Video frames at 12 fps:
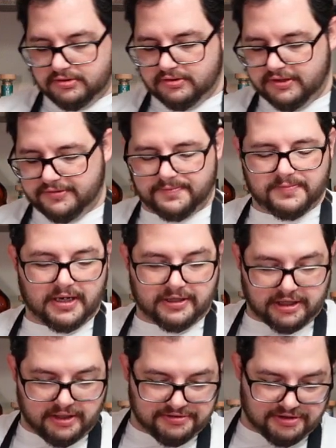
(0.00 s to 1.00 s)
Oh, probably
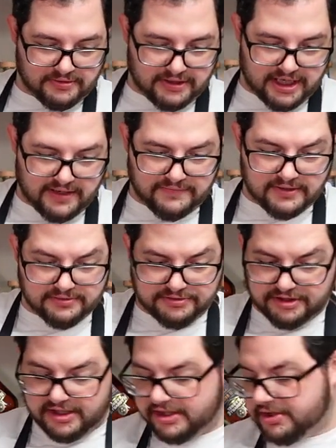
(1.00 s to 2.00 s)
closer to a 1/2
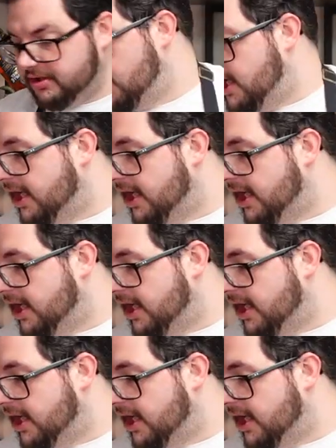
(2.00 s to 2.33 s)
ounce actually.